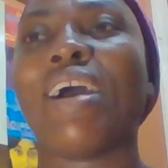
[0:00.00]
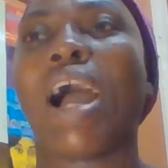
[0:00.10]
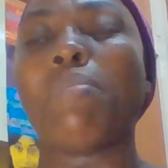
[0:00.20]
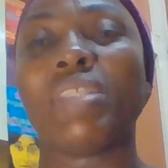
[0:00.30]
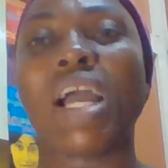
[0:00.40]

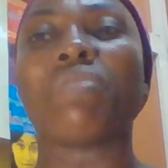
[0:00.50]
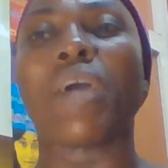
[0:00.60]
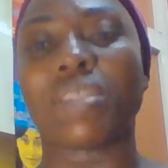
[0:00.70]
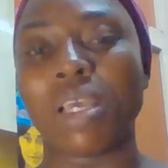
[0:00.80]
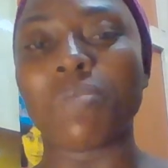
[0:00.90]
they have
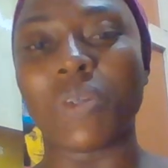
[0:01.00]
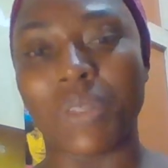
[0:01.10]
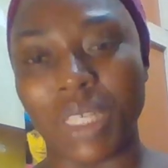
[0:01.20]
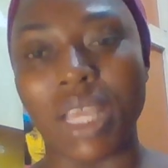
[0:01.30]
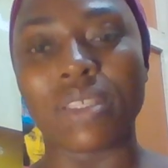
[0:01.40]
to attempt your
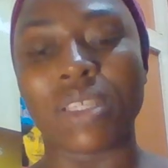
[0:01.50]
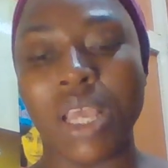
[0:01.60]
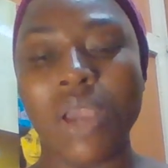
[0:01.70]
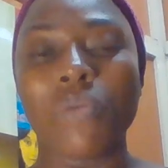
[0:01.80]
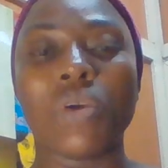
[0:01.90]
test
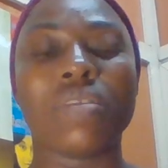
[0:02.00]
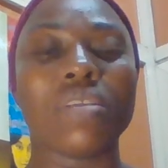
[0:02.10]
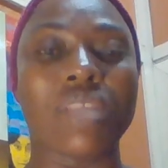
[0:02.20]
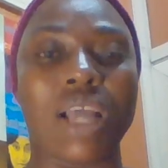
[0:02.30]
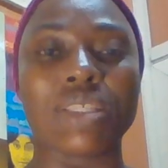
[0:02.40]

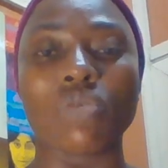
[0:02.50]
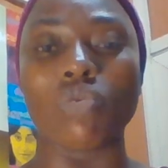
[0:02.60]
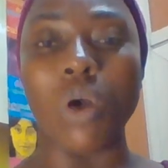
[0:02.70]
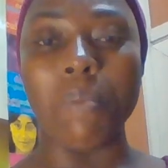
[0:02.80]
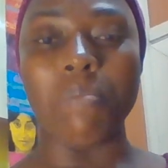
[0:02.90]
within that
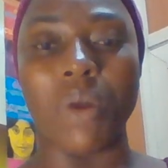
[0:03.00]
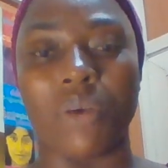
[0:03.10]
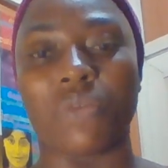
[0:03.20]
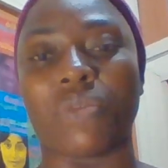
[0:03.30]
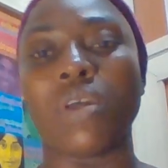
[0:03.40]
1
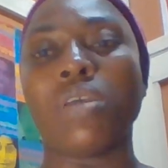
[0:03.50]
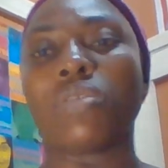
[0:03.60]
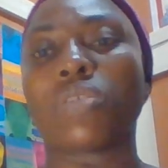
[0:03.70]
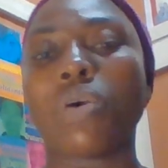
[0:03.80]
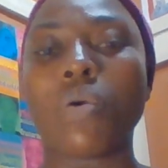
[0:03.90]
month.
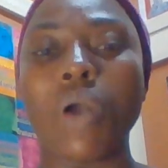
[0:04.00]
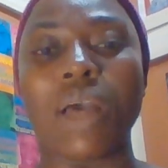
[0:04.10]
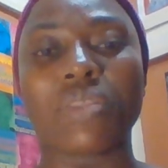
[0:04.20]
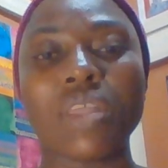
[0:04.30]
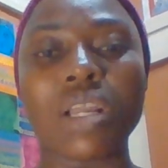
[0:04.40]
So
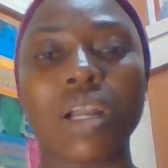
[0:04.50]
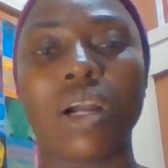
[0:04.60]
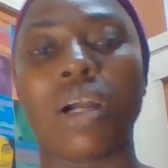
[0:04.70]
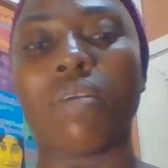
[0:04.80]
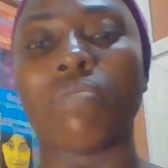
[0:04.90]
I think
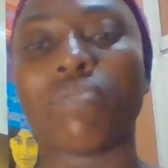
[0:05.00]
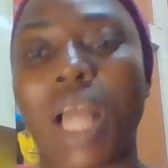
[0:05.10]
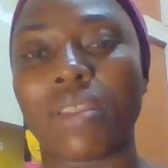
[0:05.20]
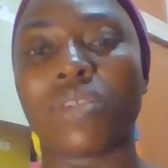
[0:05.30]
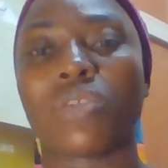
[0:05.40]

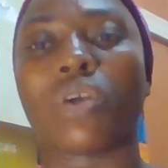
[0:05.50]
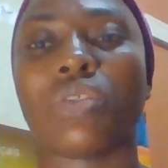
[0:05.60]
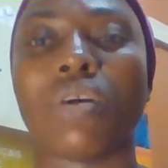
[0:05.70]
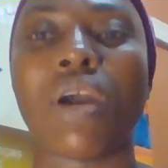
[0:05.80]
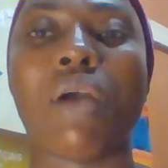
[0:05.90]
at this
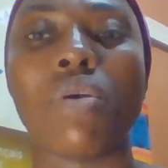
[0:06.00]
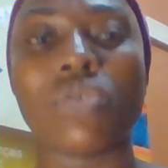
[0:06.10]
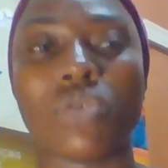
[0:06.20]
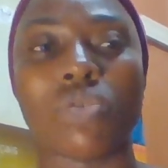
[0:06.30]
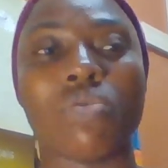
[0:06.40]
juncture, I
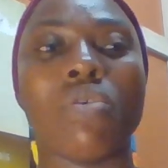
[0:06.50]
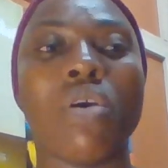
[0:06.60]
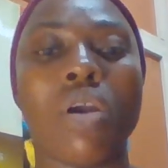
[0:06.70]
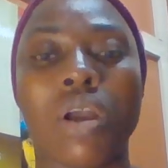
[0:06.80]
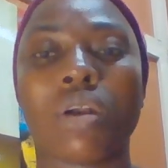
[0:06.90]
want to
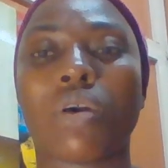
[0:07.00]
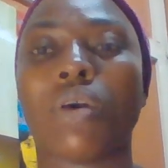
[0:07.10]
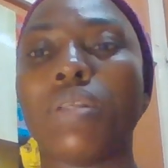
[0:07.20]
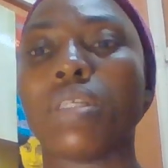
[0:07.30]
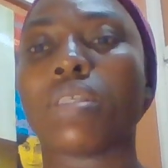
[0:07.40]

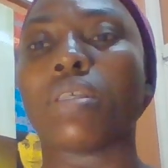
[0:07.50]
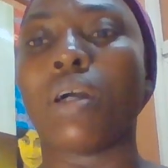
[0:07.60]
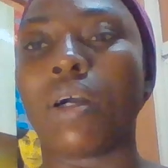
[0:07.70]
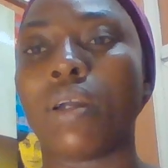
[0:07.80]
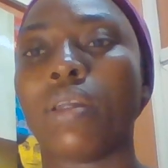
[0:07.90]
call it
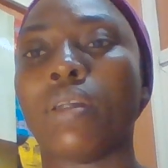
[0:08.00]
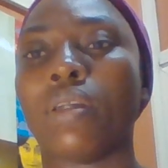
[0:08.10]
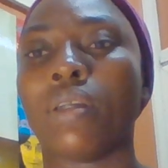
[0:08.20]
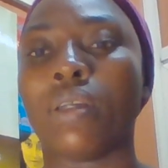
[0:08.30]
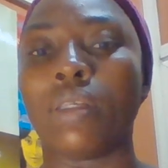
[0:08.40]

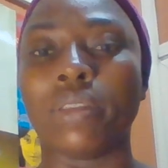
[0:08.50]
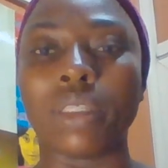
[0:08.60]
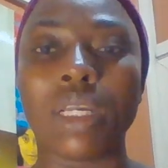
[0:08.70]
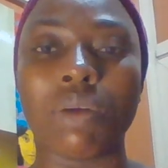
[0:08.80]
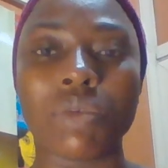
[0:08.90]
a
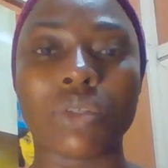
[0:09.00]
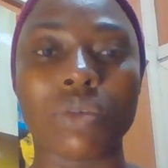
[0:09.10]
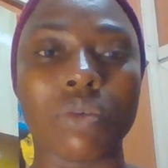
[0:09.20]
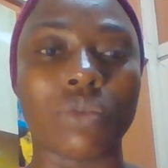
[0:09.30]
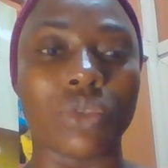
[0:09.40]
day. I want
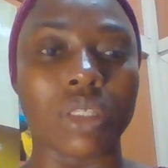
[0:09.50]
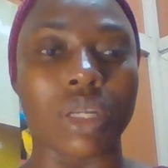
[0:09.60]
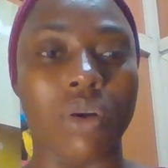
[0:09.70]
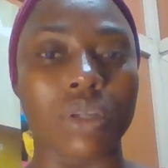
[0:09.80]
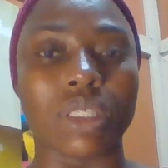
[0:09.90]
to draw the
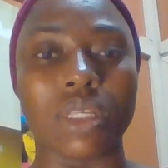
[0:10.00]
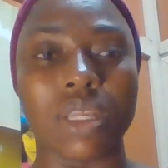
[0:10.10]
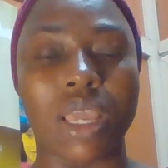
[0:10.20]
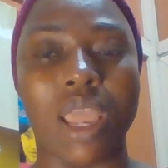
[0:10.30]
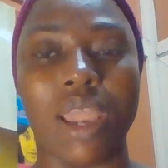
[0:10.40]
curtain
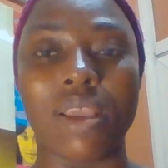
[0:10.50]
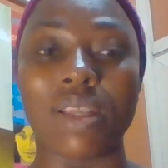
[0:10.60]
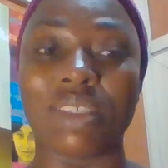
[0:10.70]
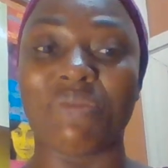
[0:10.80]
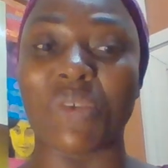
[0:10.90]
here.
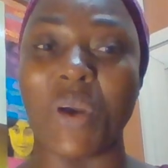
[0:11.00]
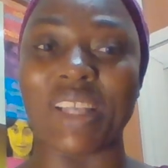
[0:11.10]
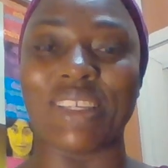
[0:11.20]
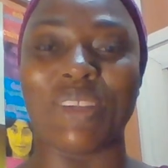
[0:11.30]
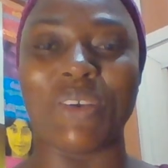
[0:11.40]
It's
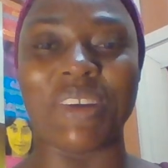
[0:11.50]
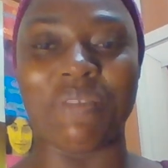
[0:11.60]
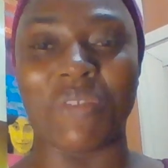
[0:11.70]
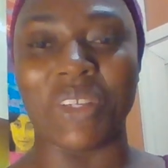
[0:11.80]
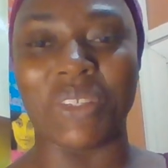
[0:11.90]
quite a long
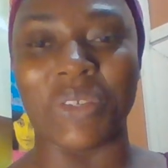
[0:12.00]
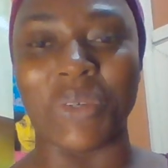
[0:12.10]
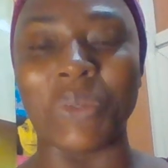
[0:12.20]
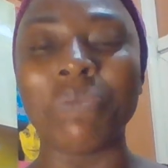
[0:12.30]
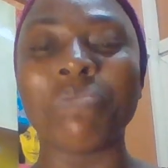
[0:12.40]

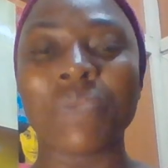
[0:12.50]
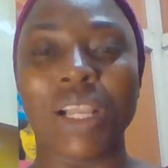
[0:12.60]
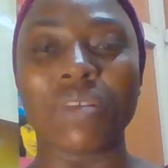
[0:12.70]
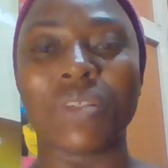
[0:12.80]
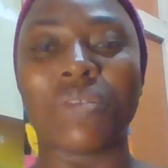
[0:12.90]
video.
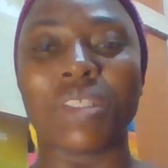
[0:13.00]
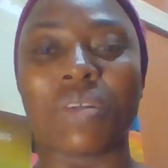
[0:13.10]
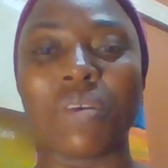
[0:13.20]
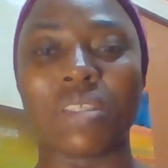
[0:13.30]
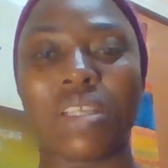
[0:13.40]
I want to draw the
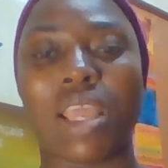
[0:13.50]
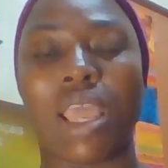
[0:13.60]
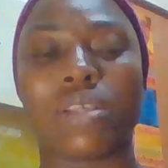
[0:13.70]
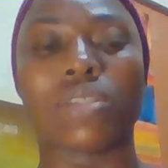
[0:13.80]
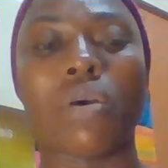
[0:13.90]
curtain
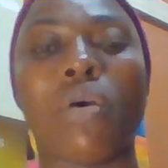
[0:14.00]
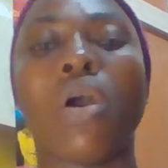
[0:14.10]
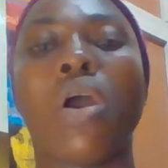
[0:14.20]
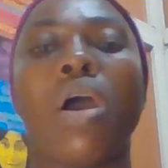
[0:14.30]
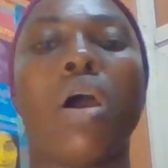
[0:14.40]
here. So
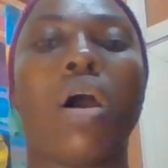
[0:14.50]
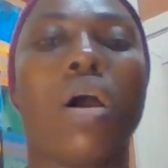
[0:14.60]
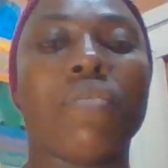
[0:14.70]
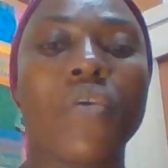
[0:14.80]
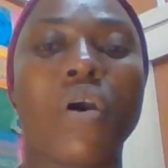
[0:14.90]

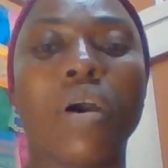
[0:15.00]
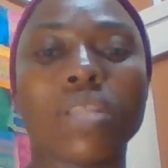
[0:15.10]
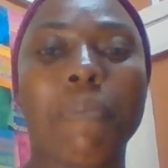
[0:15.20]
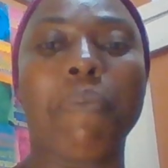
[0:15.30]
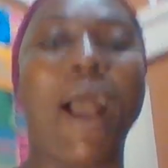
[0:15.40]
for
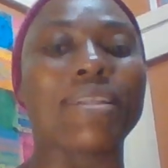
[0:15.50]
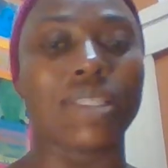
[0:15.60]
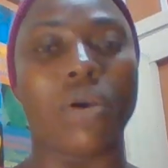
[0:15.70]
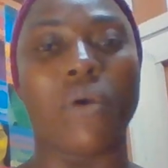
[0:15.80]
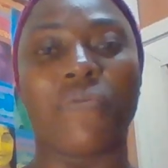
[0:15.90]
other
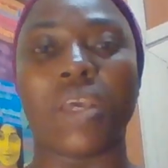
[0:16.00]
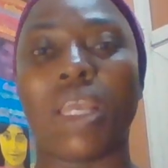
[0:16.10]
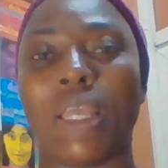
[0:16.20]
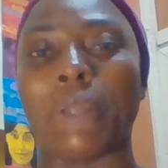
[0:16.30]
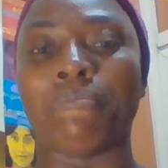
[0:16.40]
parts of
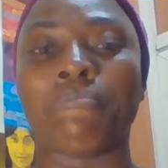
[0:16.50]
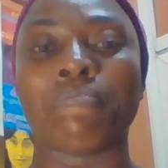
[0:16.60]
the